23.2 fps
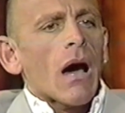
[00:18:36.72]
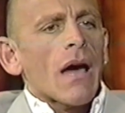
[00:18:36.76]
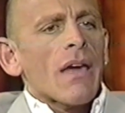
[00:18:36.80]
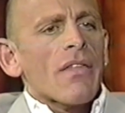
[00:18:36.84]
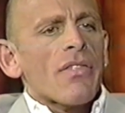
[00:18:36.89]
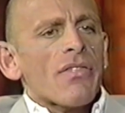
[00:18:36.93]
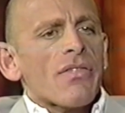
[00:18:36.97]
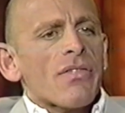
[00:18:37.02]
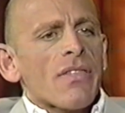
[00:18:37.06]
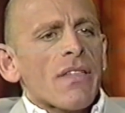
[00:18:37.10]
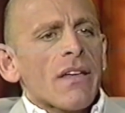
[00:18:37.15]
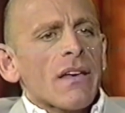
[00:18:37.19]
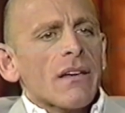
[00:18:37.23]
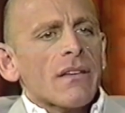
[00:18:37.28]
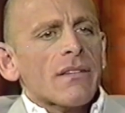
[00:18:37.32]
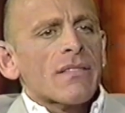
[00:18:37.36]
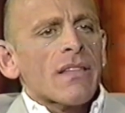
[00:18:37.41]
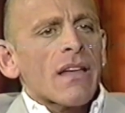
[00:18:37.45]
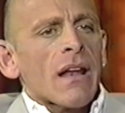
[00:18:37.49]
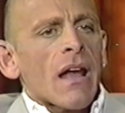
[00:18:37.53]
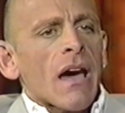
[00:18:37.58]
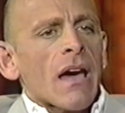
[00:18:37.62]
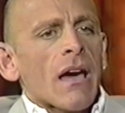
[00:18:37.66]
I
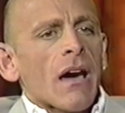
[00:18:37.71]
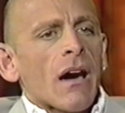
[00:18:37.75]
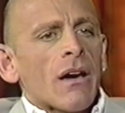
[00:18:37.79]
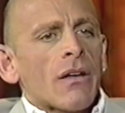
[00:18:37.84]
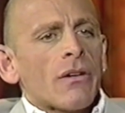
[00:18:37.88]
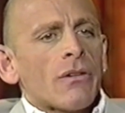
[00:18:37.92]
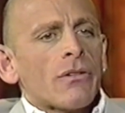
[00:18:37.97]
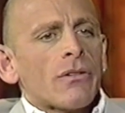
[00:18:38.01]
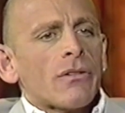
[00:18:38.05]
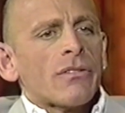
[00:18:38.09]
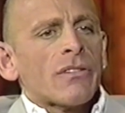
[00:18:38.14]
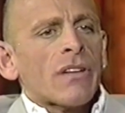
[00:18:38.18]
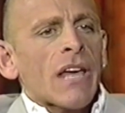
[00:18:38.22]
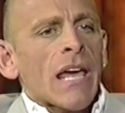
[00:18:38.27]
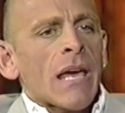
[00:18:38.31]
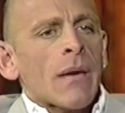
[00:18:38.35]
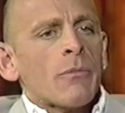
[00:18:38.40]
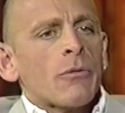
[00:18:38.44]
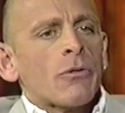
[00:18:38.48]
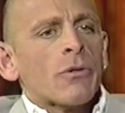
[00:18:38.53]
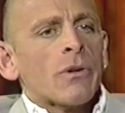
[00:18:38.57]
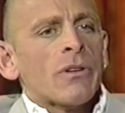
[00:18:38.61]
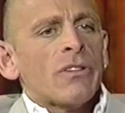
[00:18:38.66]
think that I
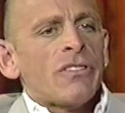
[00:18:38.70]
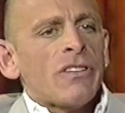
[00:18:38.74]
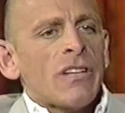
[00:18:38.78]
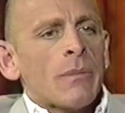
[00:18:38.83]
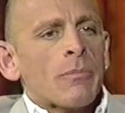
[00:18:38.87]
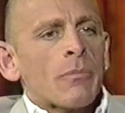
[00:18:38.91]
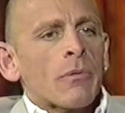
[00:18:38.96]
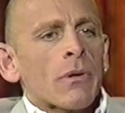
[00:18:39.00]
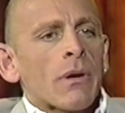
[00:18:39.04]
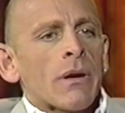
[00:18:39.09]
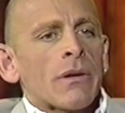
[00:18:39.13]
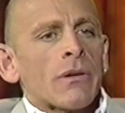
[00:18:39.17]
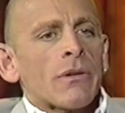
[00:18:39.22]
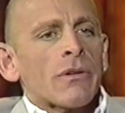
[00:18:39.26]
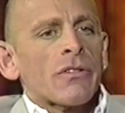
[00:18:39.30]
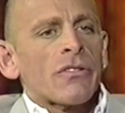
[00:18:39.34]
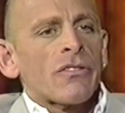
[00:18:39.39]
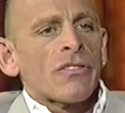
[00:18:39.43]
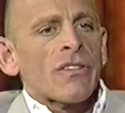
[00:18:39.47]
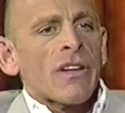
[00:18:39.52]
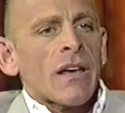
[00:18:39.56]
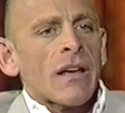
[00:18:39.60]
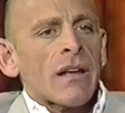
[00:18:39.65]
came to a deeper
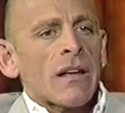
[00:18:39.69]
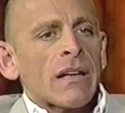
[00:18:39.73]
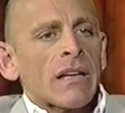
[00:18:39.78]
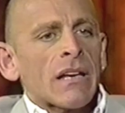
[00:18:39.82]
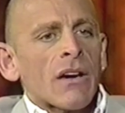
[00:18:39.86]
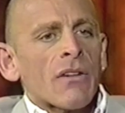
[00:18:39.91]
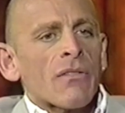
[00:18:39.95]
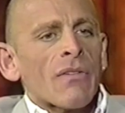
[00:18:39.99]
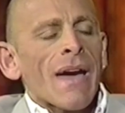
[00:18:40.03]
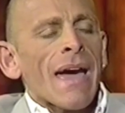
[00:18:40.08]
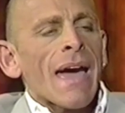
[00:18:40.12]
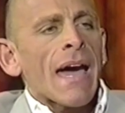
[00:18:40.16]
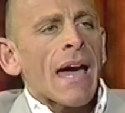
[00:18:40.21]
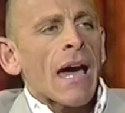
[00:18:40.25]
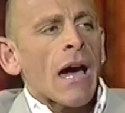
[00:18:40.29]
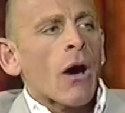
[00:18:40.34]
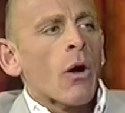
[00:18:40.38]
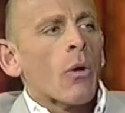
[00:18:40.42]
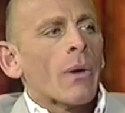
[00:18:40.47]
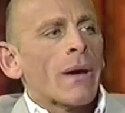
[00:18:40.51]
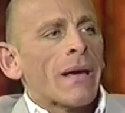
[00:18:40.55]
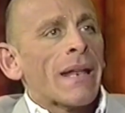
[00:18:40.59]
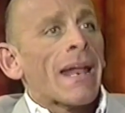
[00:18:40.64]
understanding of
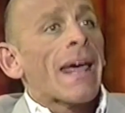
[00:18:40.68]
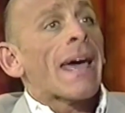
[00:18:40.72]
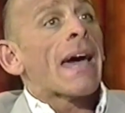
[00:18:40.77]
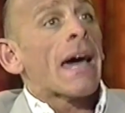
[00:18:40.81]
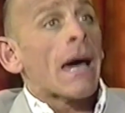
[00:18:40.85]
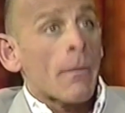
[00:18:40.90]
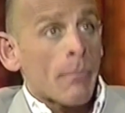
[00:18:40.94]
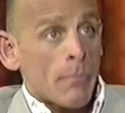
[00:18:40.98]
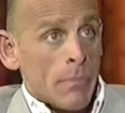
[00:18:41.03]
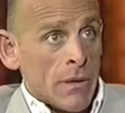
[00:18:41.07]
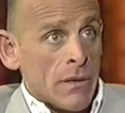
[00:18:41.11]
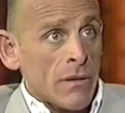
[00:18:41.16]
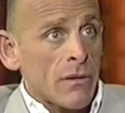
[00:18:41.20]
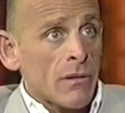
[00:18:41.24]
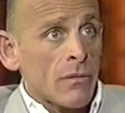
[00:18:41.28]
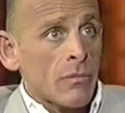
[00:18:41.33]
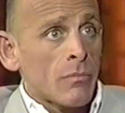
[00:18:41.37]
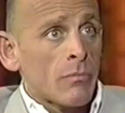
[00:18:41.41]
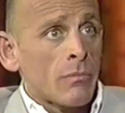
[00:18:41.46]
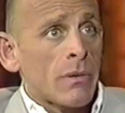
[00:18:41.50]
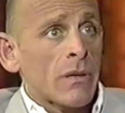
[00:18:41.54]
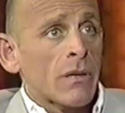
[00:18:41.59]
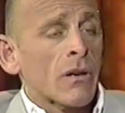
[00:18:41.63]
how it happened,
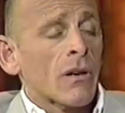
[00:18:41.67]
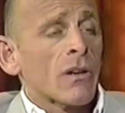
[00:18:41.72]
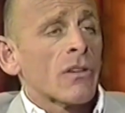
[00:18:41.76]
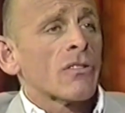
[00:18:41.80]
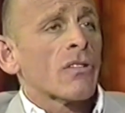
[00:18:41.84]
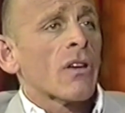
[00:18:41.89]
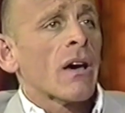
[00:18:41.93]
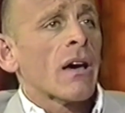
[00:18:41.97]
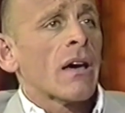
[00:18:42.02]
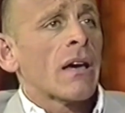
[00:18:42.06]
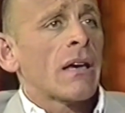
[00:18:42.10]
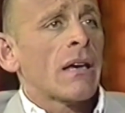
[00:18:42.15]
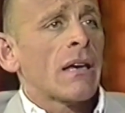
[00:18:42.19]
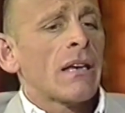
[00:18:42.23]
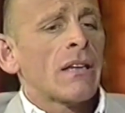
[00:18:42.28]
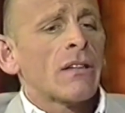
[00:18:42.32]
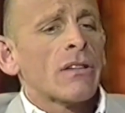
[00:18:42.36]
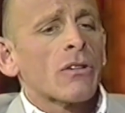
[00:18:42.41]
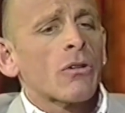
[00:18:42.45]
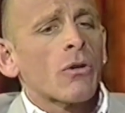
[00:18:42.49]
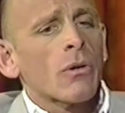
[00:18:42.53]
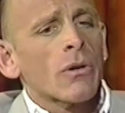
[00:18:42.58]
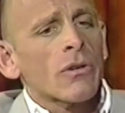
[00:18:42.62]
because
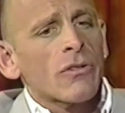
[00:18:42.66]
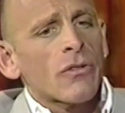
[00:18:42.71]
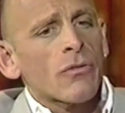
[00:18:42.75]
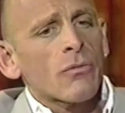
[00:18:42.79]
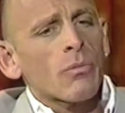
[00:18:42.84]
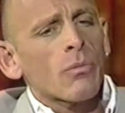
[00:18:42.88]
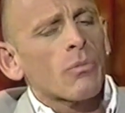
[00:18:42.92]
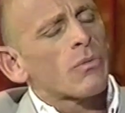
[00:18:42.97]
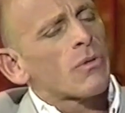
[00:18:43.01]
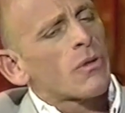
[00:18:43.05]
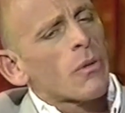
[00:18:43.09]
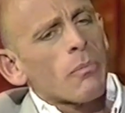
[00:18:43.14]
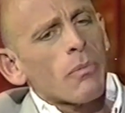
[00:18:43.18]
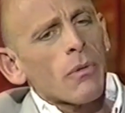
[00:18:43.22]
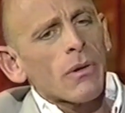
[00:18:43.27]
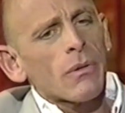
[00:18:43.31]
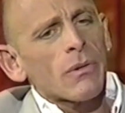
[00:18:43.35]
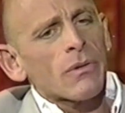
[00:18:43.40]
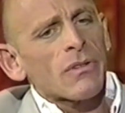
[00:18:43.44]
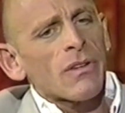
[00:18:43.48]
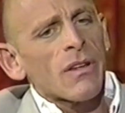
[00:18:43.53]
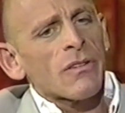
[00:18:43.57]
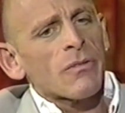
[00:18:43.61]
in the course of... The
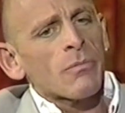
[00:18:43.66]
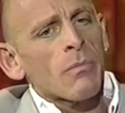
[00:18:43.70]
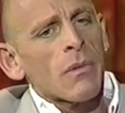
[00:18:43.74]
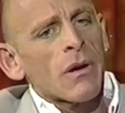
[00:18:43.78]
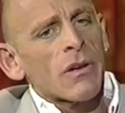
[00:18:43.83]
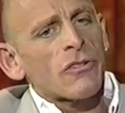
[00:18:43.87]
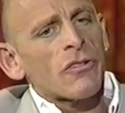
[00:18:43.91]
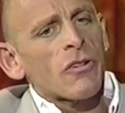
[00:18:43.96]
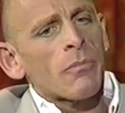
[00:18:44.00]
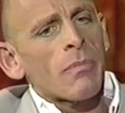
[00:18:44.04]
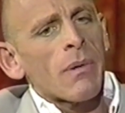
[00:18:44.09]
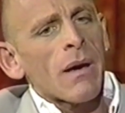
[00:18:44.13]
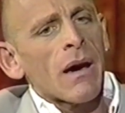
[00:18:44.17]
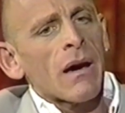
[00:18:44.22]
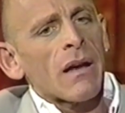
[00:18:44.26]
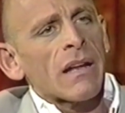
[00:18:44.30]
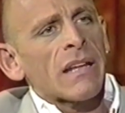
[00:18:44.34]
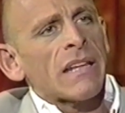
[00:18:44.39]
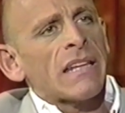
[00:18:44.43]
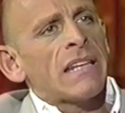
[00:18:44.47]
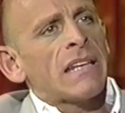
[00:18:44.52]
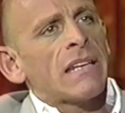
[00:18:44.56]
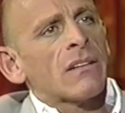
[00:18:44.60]
book was as much
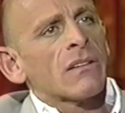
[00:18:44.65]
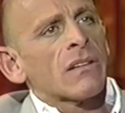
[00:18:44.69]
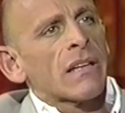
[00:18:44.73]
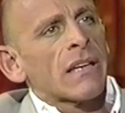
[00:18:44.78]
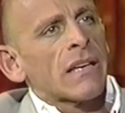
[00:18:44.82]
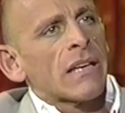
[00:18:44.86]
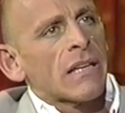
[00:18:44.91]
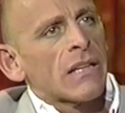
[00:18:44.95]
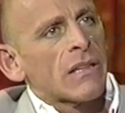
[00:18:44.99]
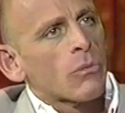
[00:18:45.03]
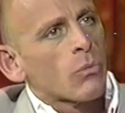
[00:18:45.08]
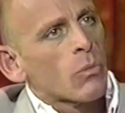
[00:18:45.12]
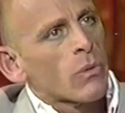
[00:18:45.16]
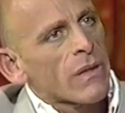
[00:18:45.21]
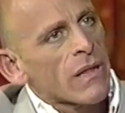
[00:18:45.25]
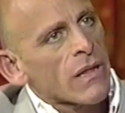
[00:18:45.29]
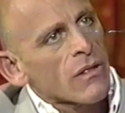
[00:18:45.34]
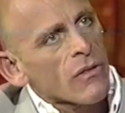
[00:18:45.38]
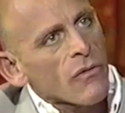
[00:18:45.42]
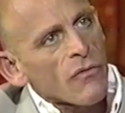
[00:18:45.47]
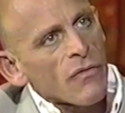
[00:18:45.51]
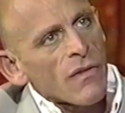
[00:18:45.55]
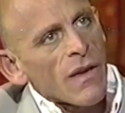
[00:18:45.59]
about a healing
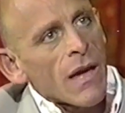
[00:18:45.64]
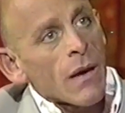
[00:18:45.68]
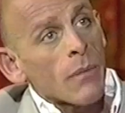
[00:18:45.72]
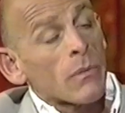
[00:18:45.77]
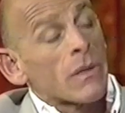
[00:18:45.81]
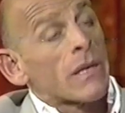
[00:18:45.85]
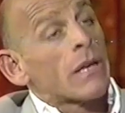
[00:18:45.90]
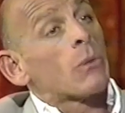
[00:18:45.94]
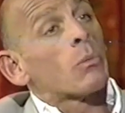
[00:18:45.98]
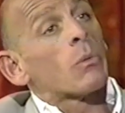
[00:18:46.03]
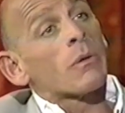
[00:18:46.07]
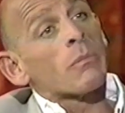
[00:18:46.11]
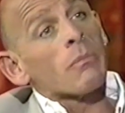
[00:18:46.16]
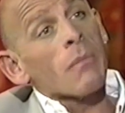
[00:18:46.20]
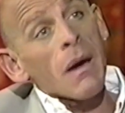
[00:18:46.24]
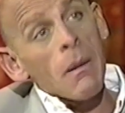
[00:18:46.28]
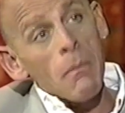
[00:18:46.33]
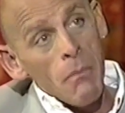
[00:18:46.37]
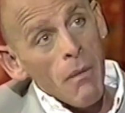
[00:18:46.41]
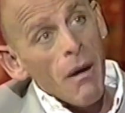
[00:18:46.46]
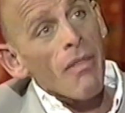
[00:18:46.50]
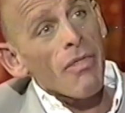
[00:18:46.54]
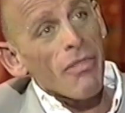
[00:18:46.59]
within the family and with
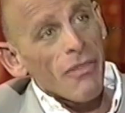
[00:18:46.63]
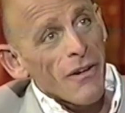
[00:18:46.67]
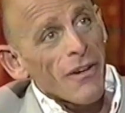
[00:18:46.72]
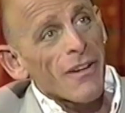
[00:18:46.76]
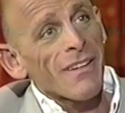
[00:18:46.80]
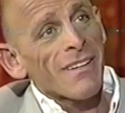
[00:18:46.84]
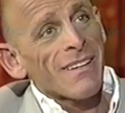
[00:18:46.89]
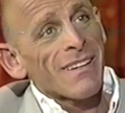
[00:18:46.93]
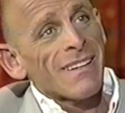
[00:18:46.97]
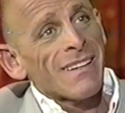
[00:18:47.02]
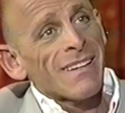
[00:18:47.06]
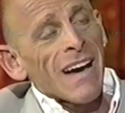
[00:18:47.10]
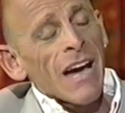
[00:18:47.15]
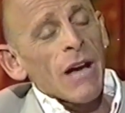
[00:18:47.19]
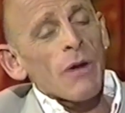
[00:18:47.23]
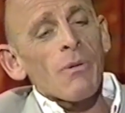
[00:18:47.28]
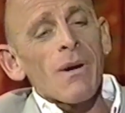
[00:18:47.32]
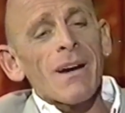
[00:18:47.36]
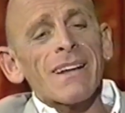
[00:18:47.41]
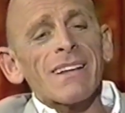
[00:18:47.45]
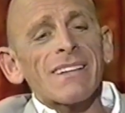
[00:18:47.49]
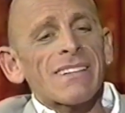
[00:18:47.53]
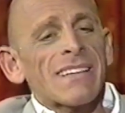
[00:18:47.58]
my mother.
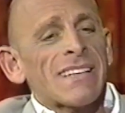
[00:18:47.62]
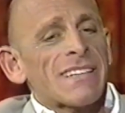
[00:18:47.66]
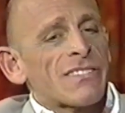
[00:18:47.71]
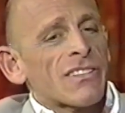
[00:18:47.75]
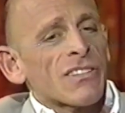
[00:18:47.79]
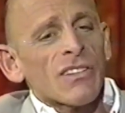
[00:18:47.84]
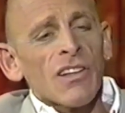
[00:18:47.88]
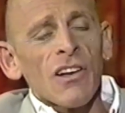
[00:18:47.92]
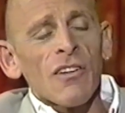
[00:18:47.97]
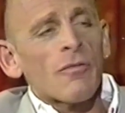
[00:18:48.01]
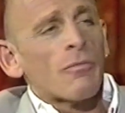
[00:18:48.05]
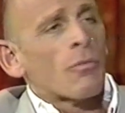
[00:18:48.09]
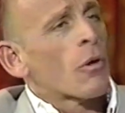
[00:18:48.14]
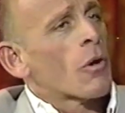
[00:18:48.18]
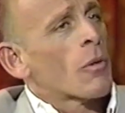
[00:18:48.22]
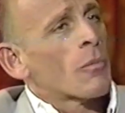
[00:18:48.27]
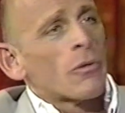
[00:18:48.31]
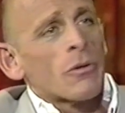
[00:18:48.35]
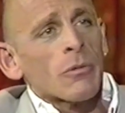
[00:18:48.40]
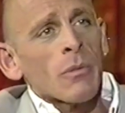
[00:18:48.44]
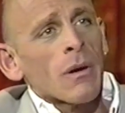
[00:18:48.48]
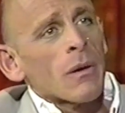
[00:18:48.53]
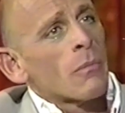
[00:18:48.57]
Ironically, it's a love
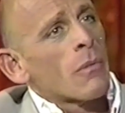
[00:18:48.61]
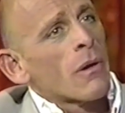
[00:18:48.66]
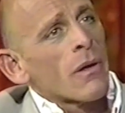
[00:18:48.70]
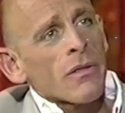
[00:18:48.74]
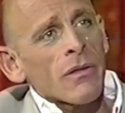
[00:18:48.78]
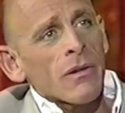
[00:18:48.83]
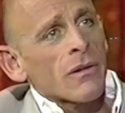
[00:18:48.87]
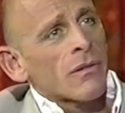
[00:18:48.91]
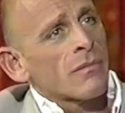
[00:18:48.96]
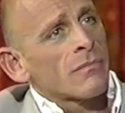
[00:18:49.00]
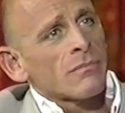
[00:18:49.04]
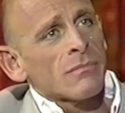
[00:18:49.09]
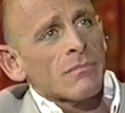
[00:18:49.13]
poem to my mother.